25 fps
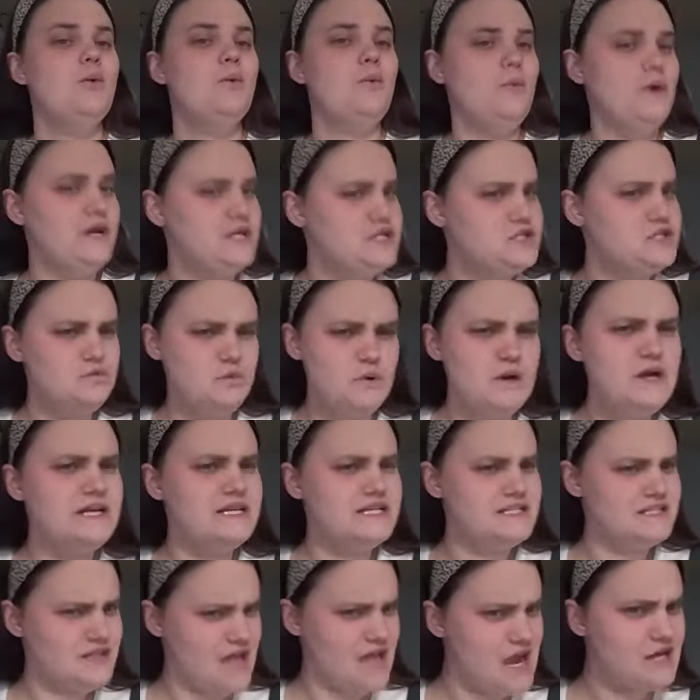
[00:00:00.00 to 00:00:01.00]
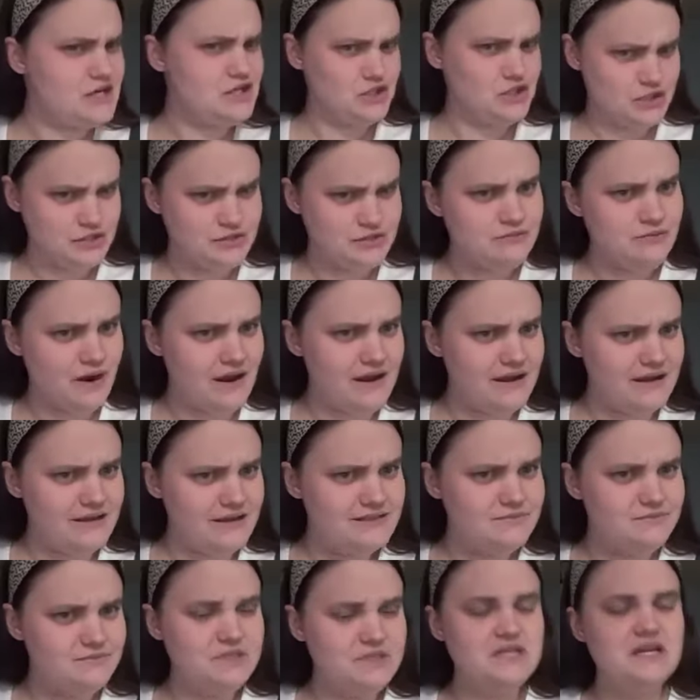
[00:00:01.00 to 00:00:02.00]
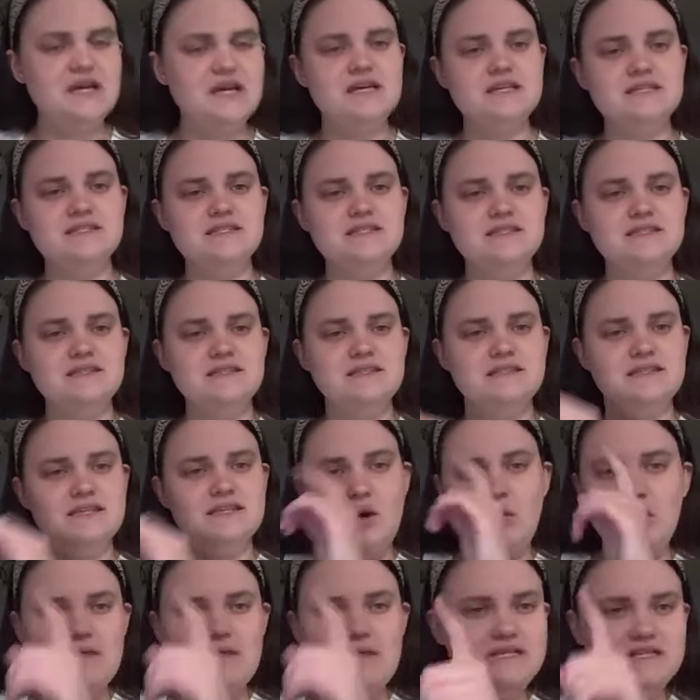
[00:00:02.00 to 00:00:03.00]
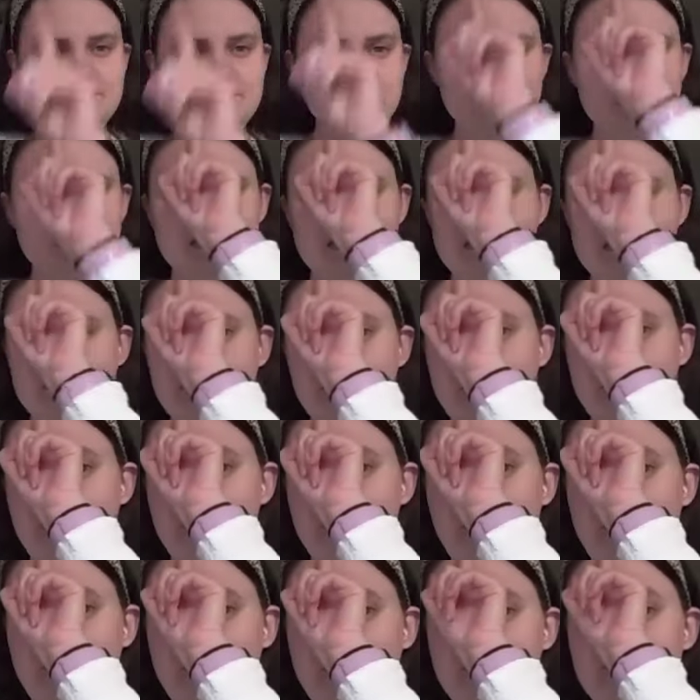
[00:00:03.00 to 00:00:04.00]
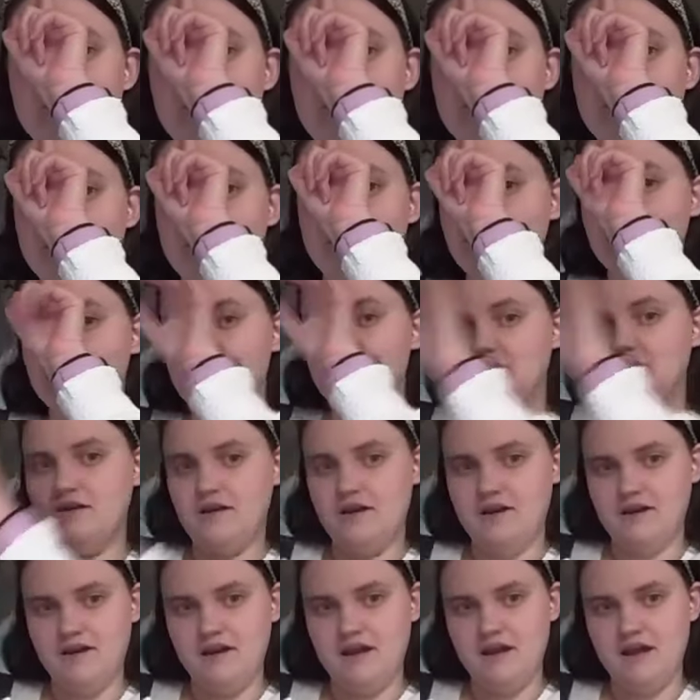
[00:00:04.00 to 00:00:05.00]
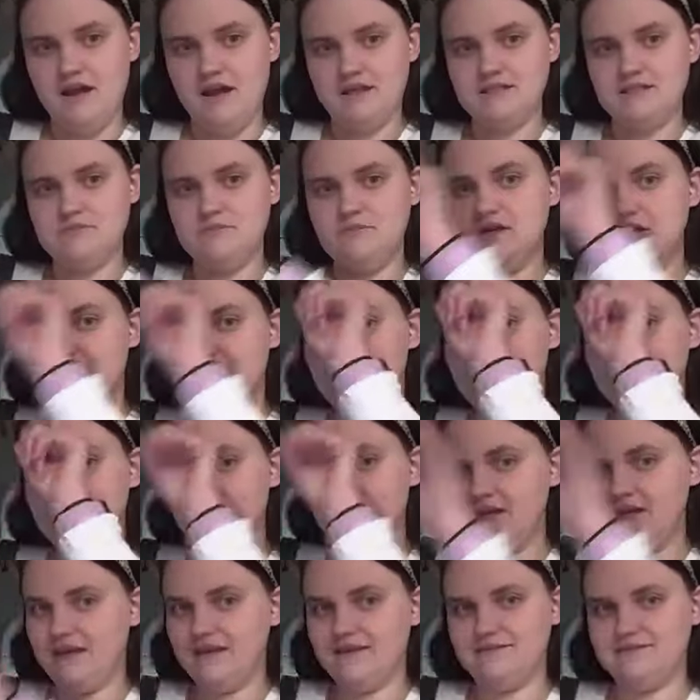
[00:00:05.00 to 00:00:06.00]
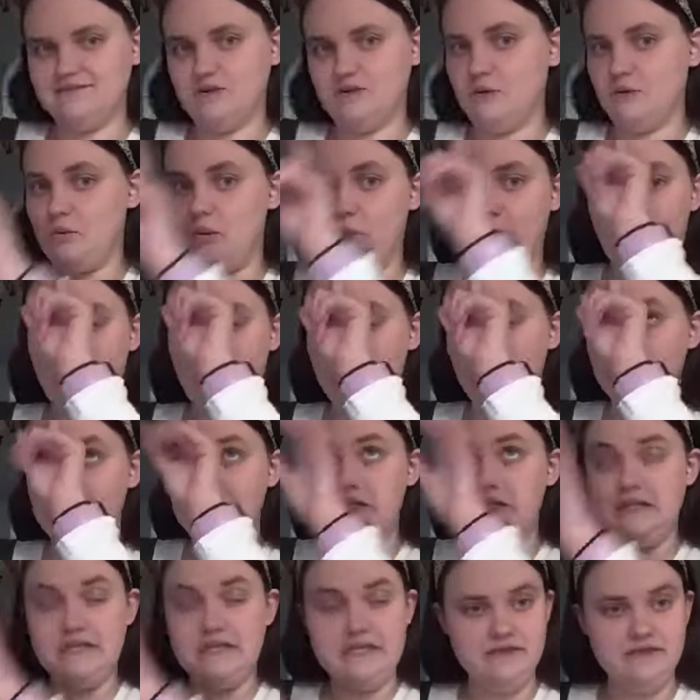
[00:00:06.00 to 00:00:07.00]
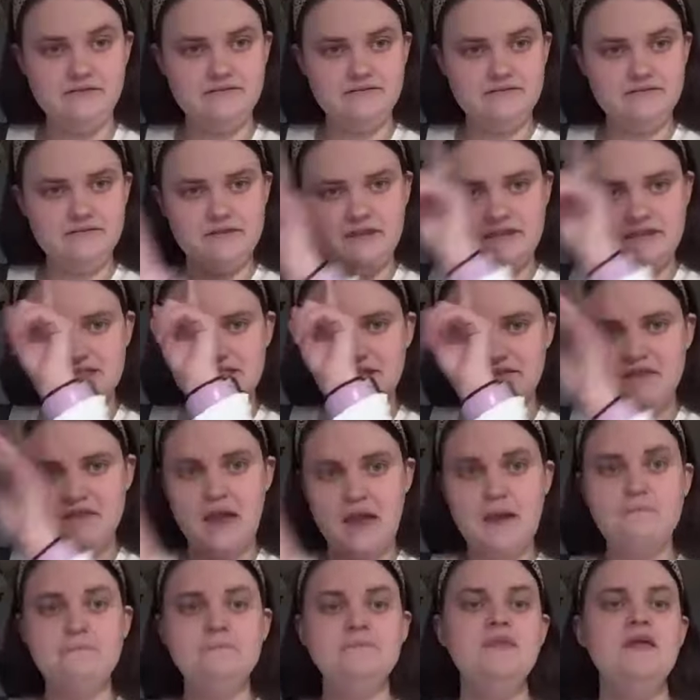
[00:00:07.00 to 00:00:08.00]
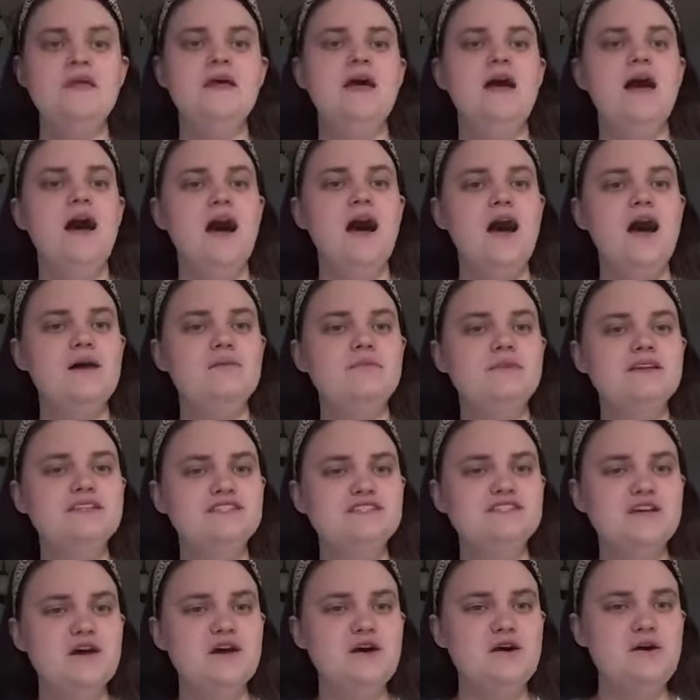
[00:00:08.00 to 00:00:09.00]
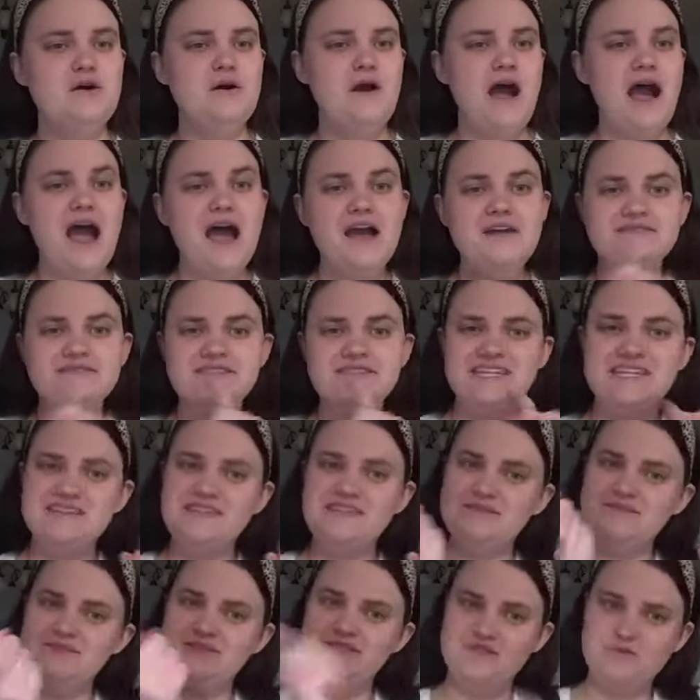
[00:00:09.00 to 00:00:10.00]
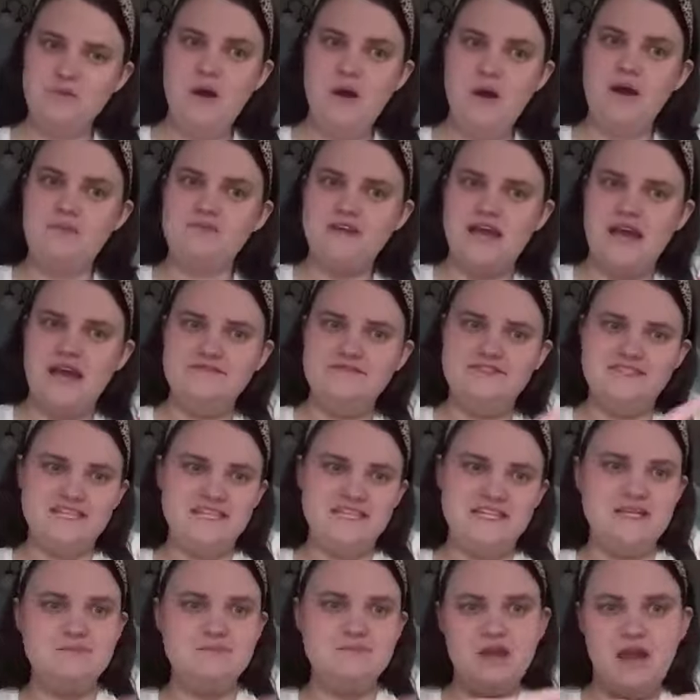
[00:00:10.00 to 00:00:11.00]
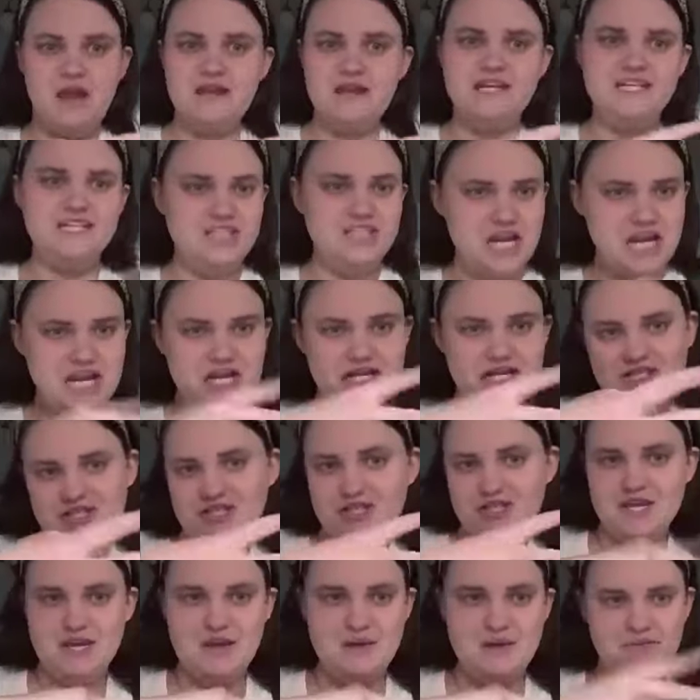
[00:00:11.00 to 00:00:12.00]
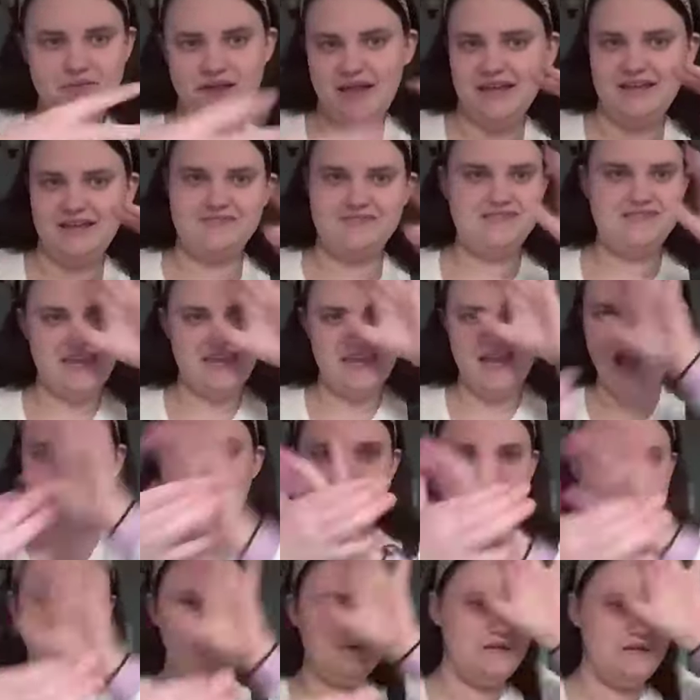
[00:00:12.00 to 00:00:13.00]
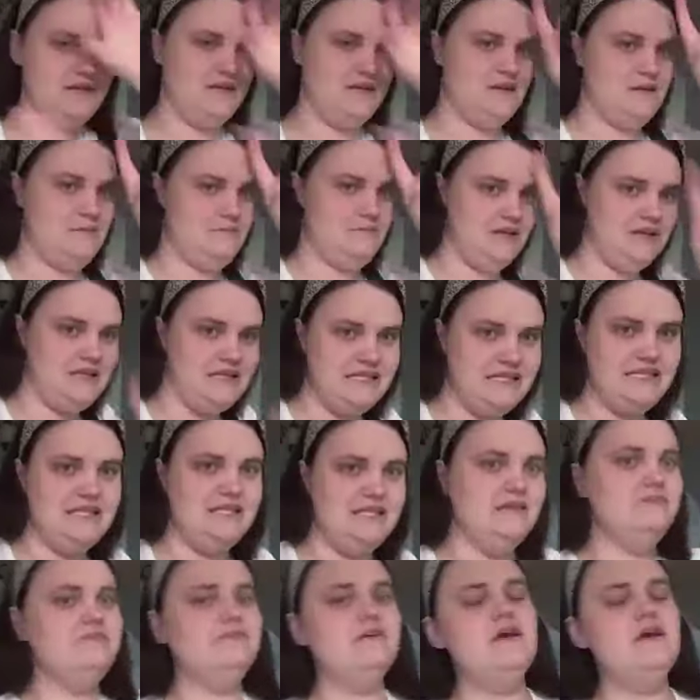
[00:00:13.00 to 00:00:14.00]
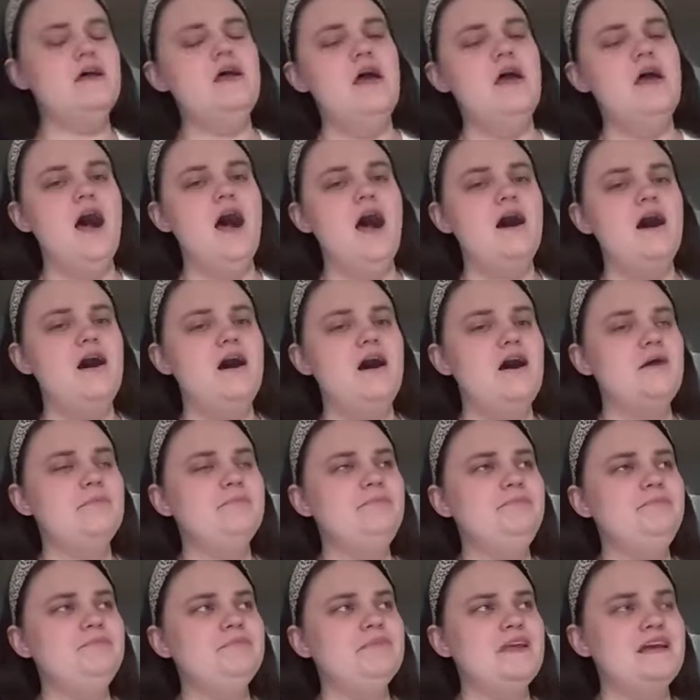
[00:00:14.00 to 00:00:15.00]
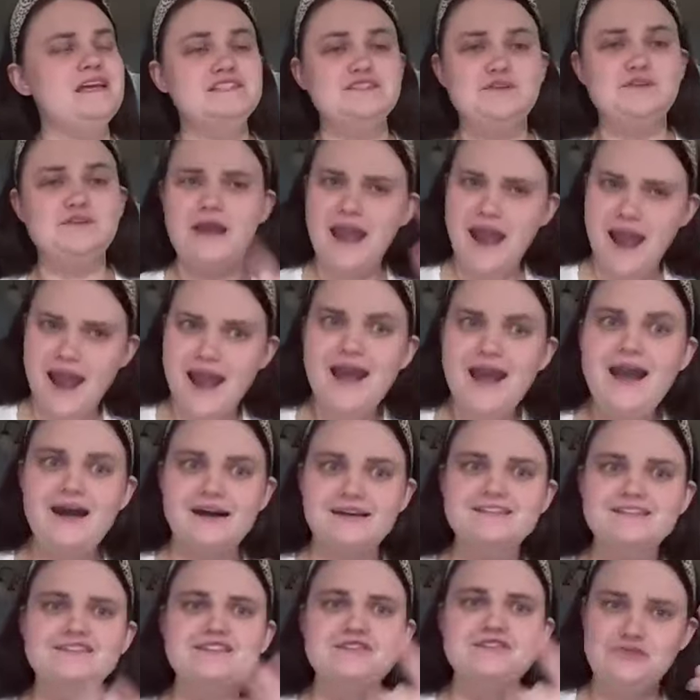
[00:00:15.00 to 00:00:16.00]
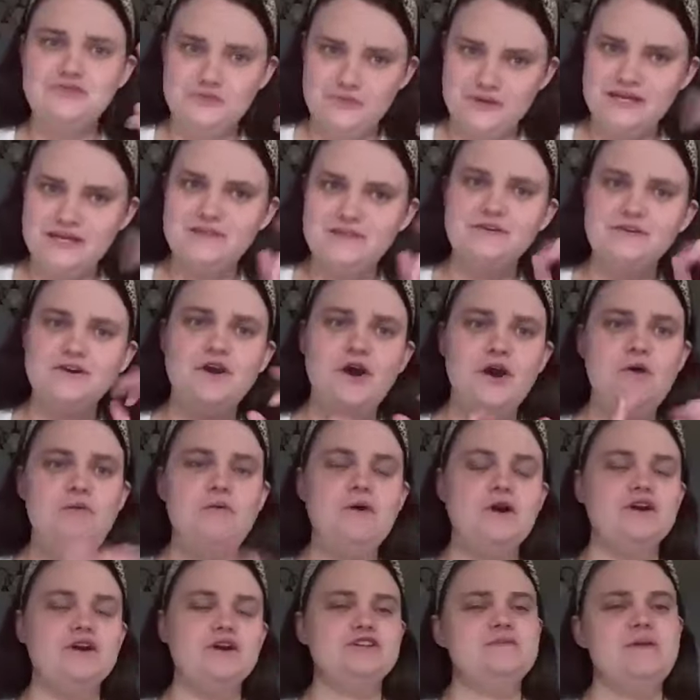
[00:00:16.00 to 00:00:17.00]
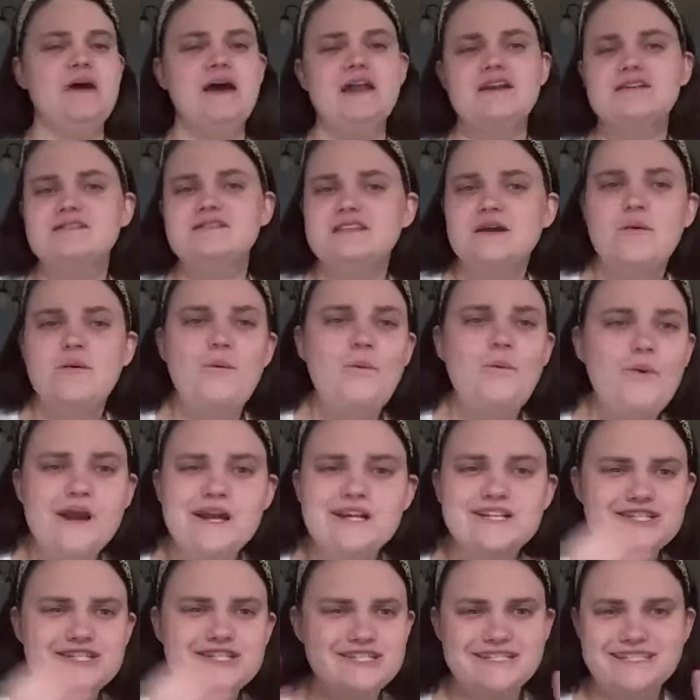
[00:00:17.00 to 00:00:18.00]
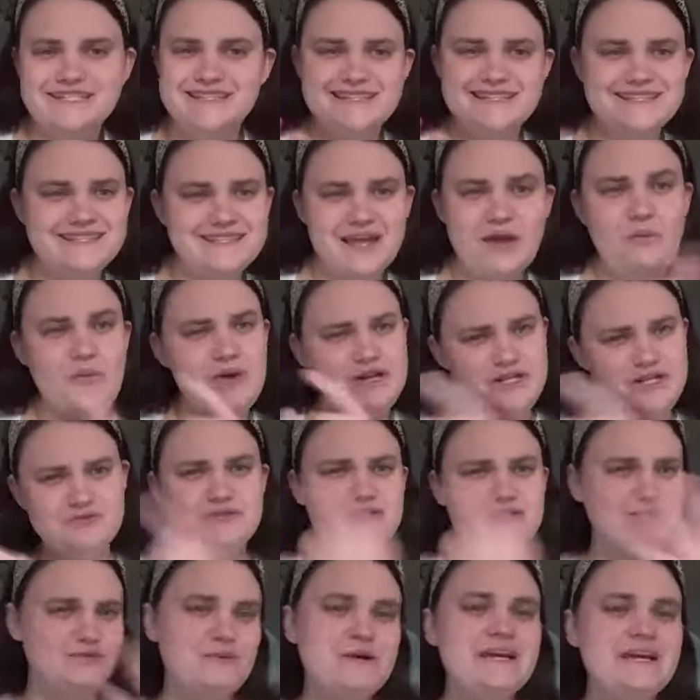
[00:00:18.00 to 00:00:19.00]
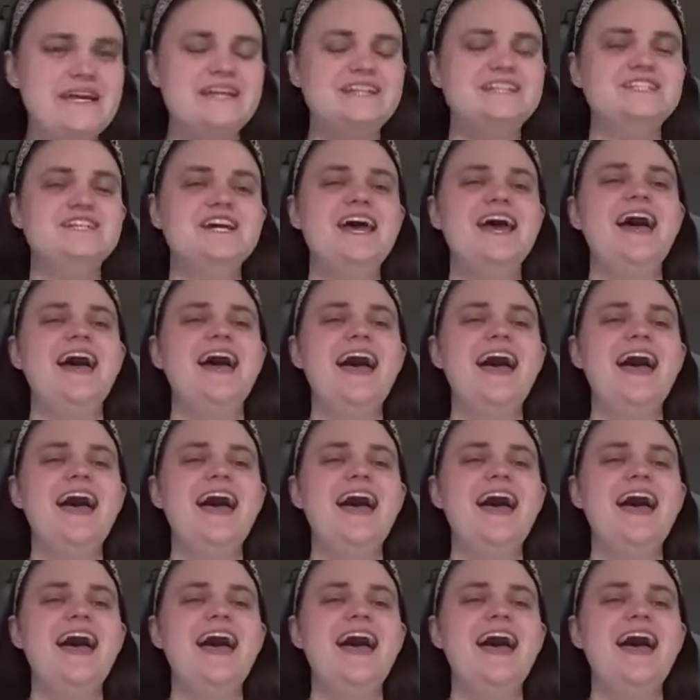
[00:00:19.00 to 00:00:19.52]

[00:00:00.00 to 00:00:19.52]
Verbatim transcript: which one is actually right? Because the only difference is they go pointer finger husband, like or, believe things like that. Um, and so I've seen them swapped. I've seen them kind of change them, like saying husband and believe. Um, and so I asked three different coworkers about it. I was like, which is the side? Which one's which?